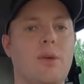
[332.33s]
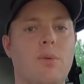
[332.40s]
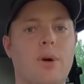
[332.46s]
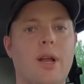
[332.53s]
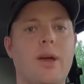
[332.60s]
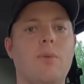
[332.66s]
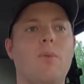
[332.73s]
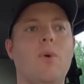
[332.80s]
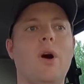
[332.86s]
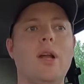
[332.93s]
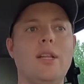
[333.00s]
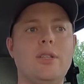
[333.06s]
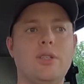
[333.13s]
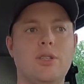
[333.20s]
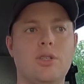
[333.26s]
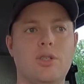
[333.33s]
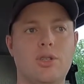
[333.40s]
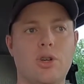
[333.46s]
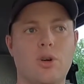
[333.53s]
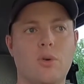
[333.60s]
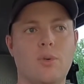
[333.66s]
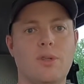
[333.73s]
what I wanted to
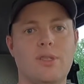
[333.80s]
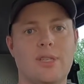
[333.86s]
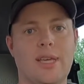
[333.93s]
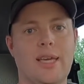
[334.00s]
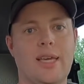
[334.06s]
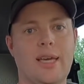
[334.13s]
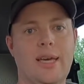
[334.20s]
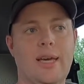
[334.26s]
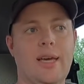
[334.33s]
show was like